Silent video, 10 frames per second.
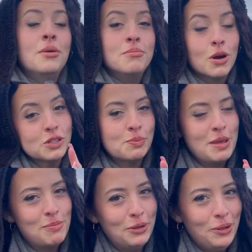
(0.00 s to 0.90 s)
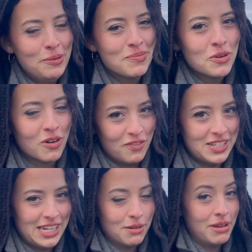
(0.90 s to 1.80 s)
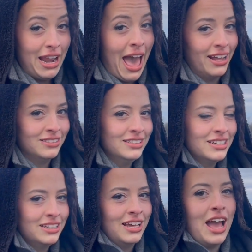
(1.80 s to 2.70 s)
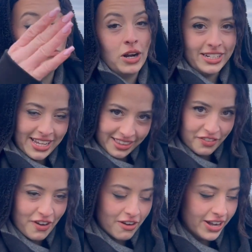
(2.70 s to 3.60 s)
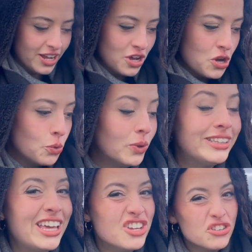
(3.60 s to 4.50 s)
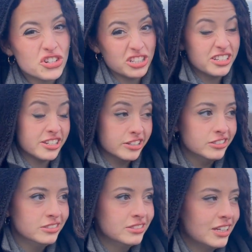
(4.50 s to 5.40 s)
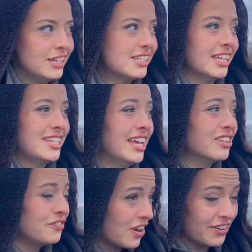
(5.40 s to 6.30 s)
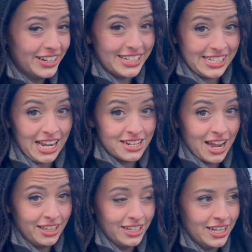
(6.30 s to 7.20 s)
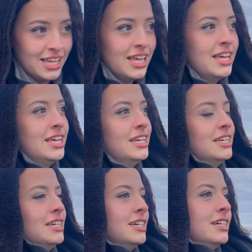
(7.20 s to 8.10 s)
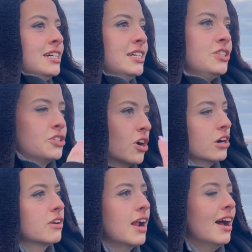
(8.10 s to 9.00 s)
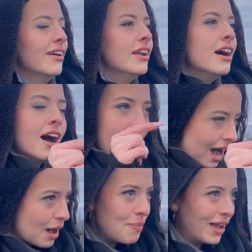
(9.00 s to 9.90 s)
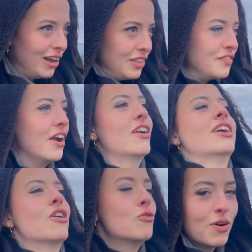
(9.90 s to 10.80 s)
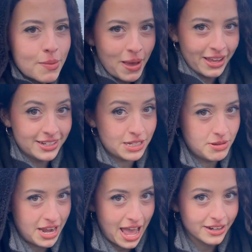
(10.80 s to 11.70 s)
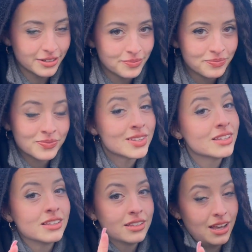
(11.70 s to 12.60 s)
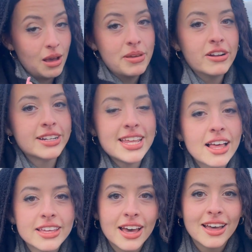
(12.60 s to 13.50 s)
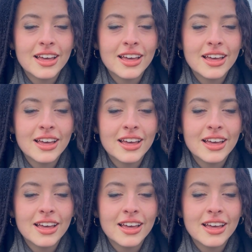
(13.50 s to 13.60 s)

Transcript: Most people who are visiting Manhattan and want to take the ferry, what they usually do is they take the ferry into Staten Island, turn around, hop back on the ferry, go right back into Manhattan. I'm here to tell you,